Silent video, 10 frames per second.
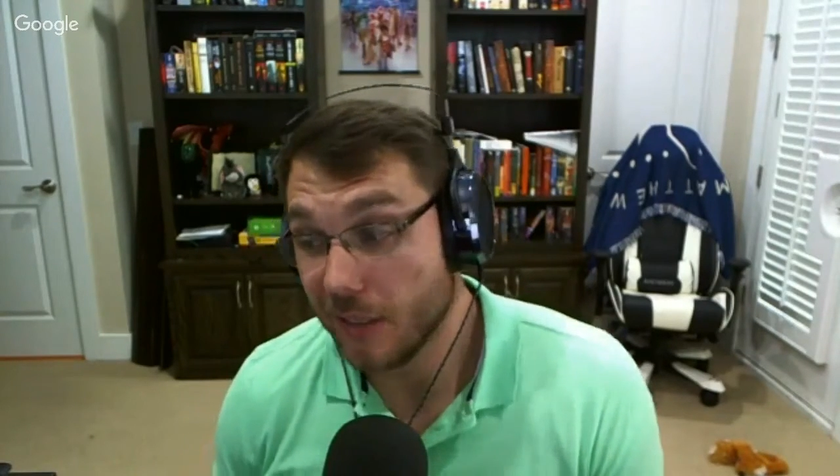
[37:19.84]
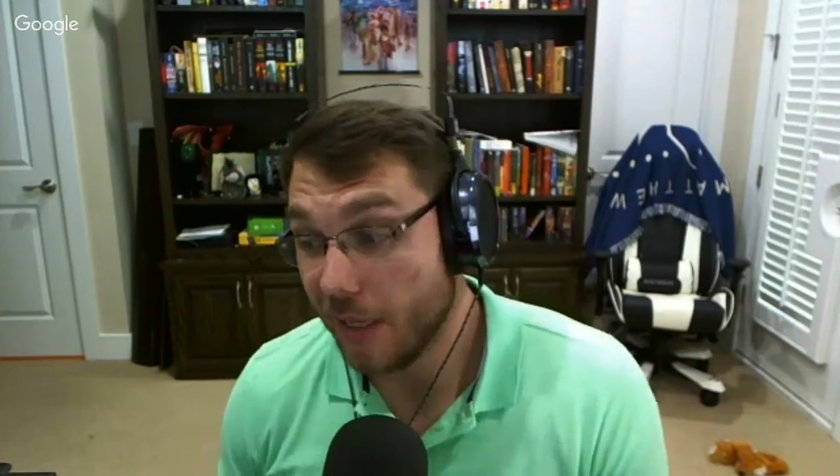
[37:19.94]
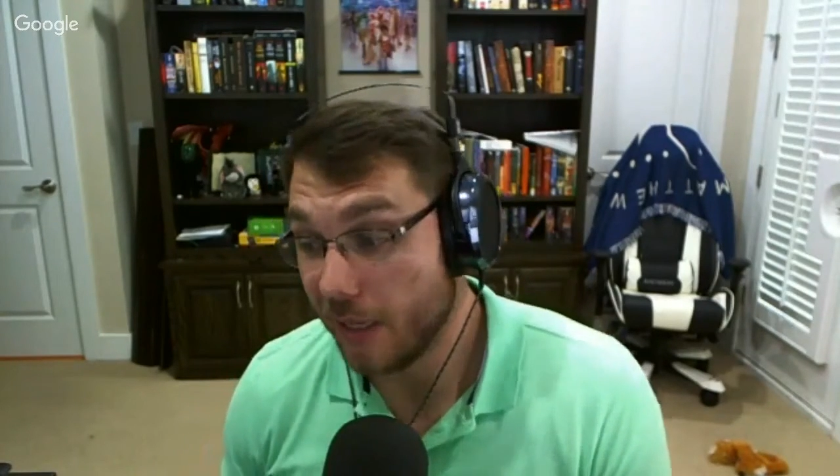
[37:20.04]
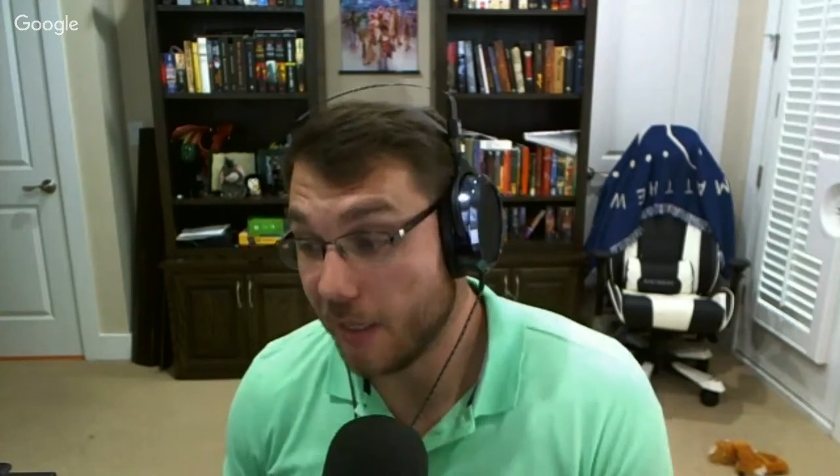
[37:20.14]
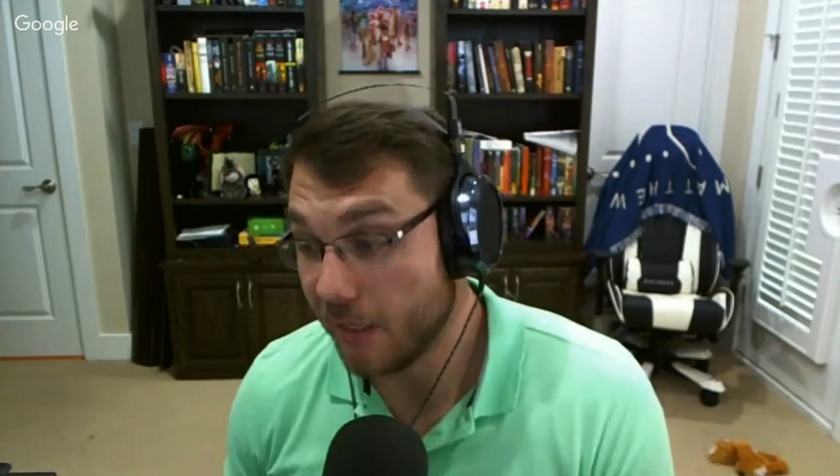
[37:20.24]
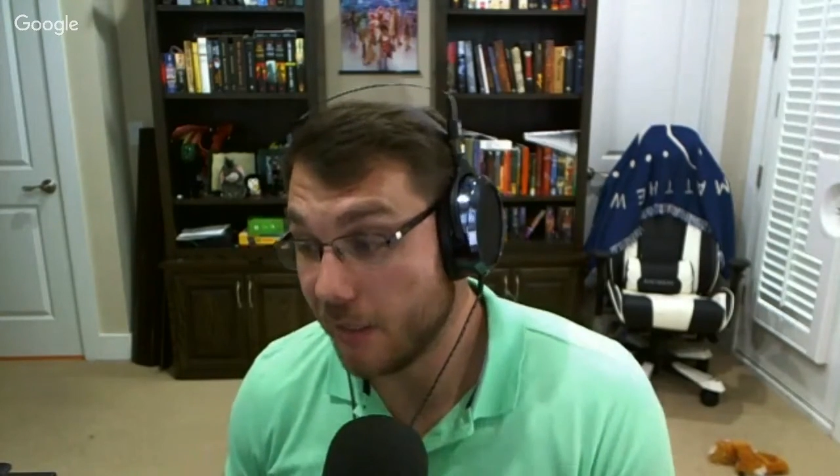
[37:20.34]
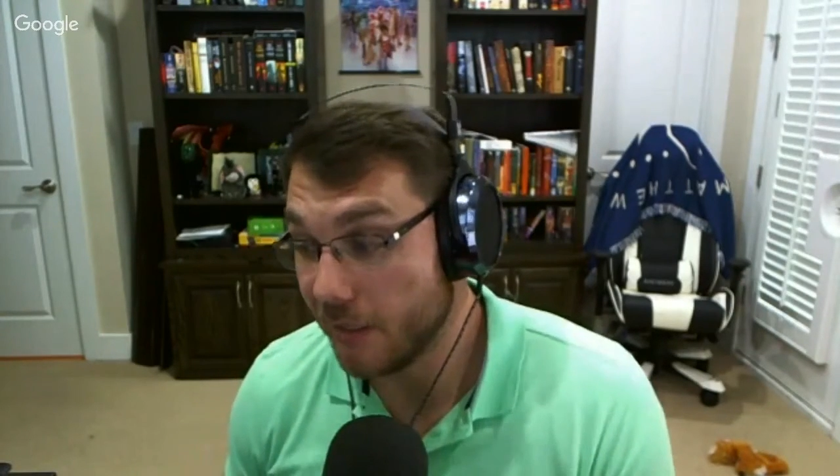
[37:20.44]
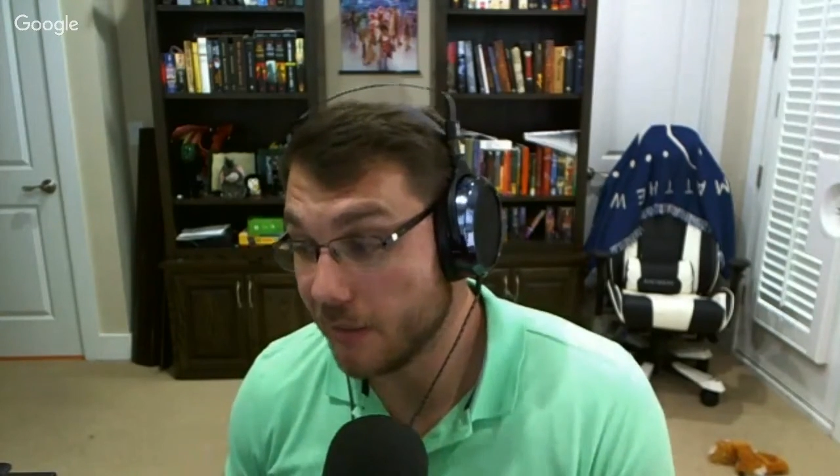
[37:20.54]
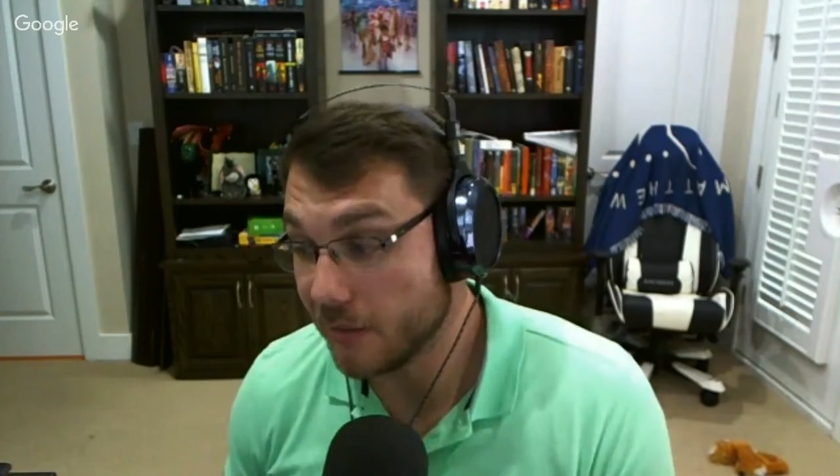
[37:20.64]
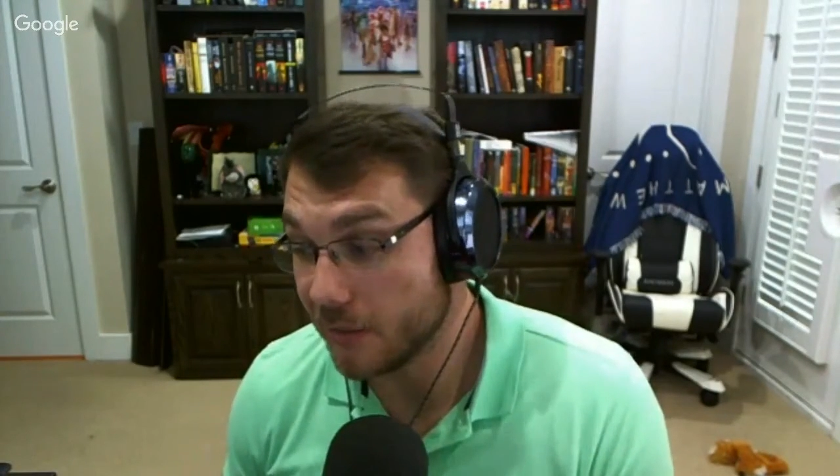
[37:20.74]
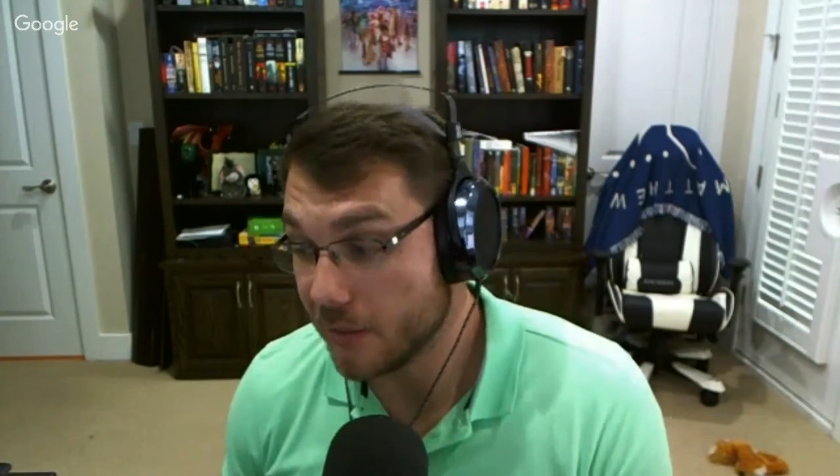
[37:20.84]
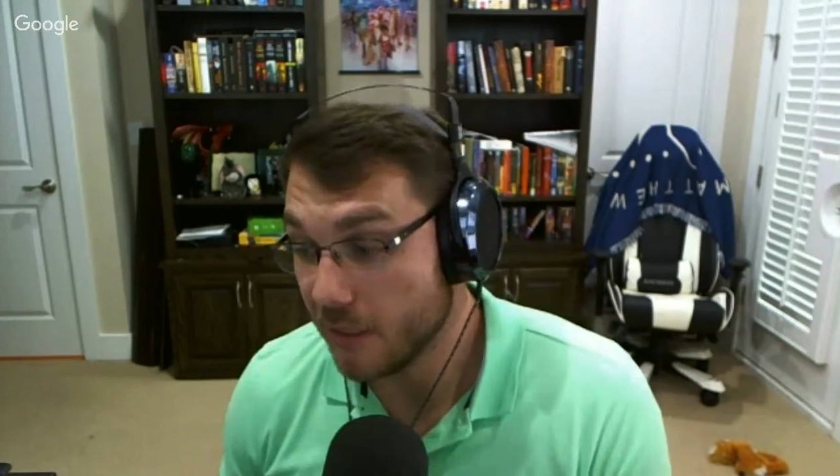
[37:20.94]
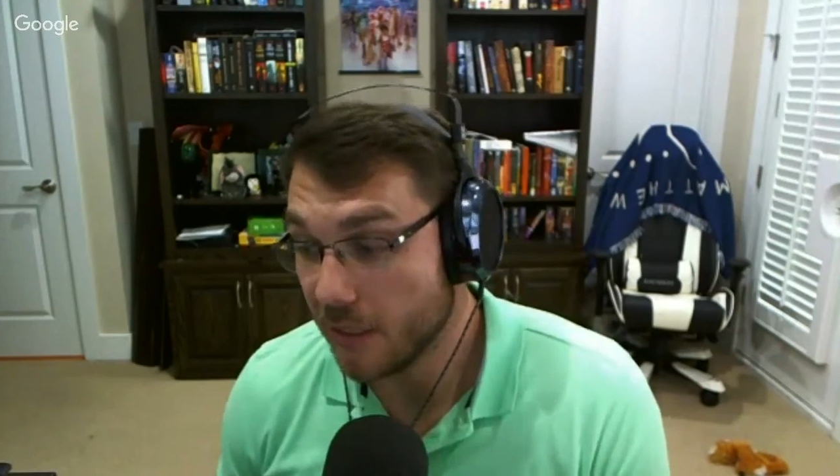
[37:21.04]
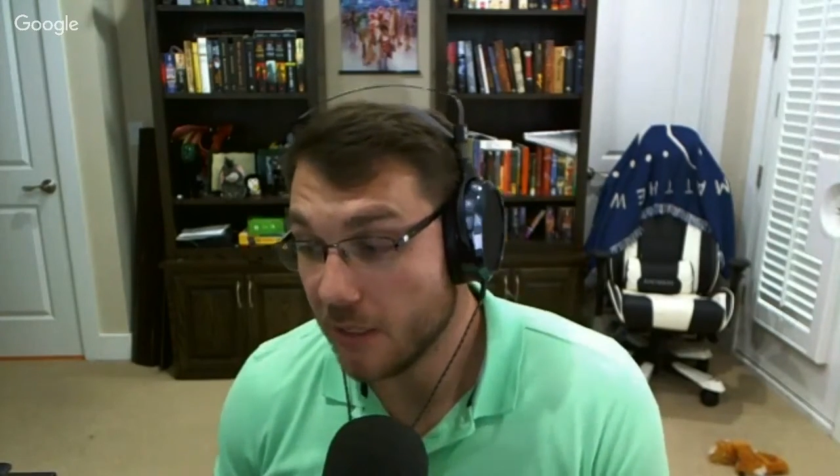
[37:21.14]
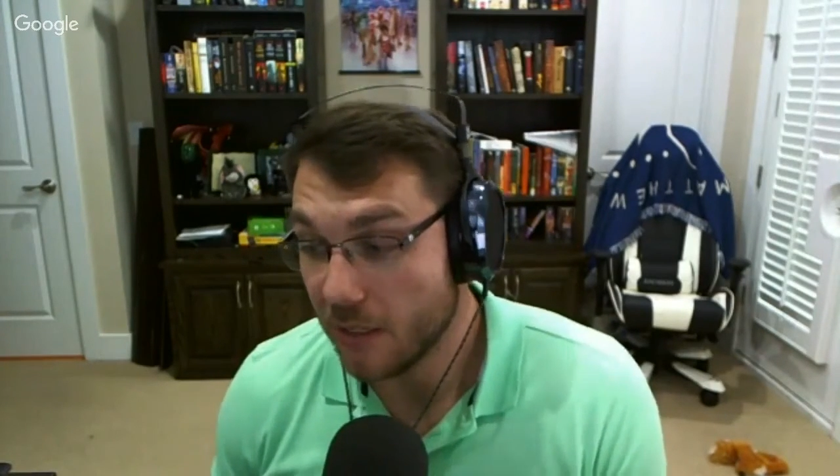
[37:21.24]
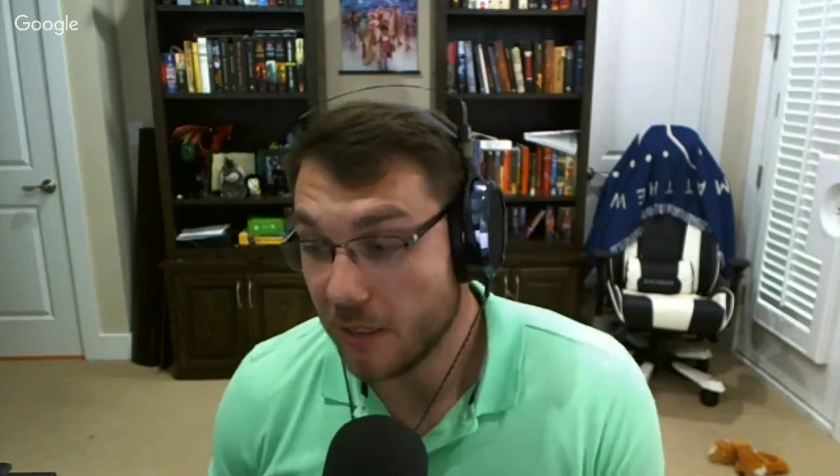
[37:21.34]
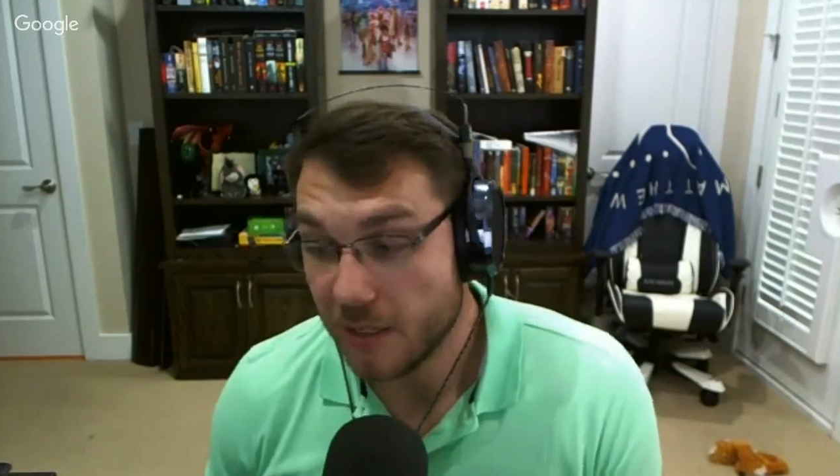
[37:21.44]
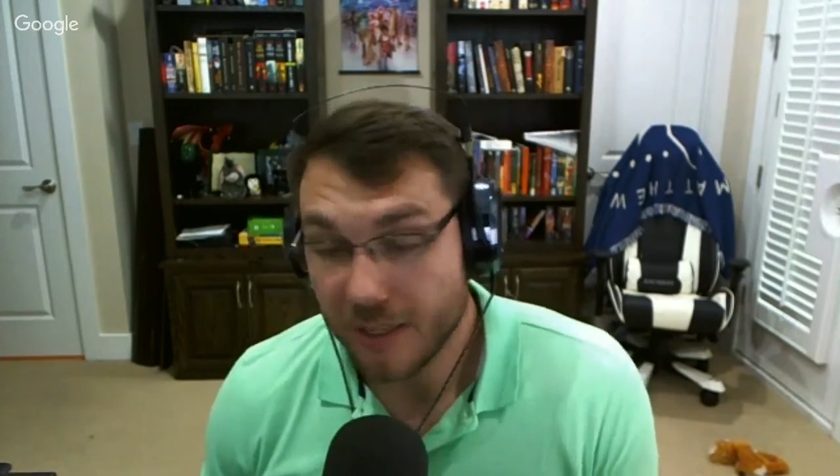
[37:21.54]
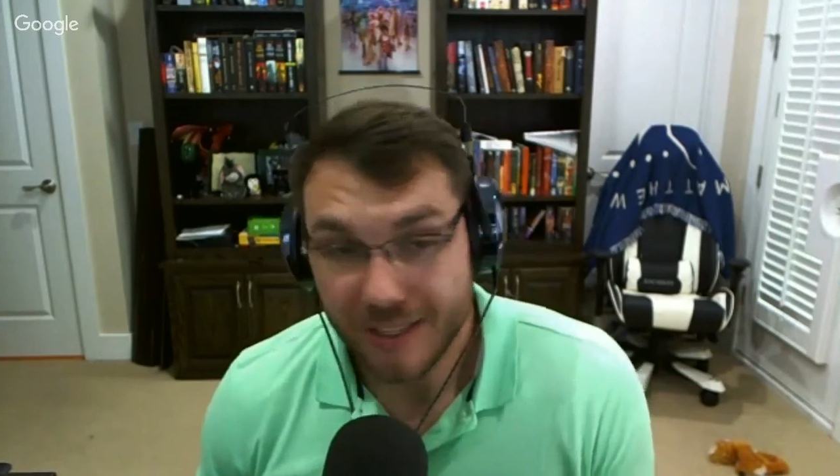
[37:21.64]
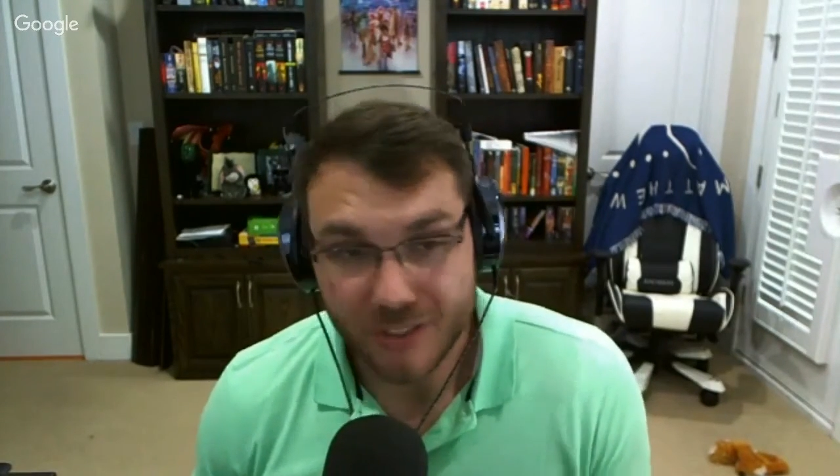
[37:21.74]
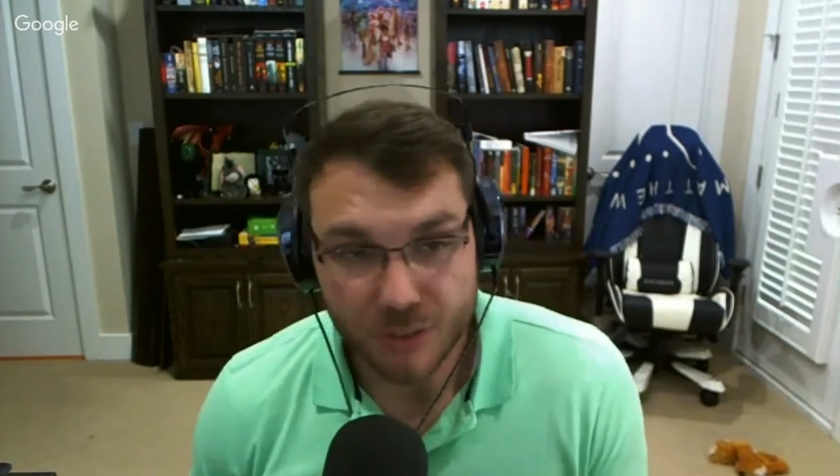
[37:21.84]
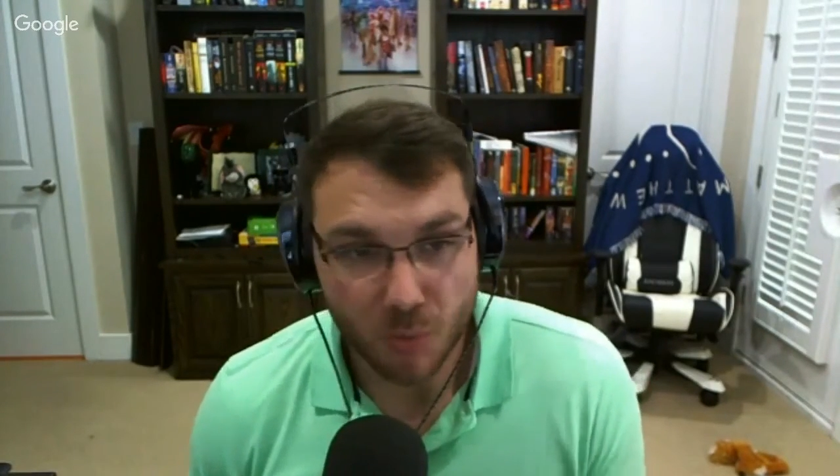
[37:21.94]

and some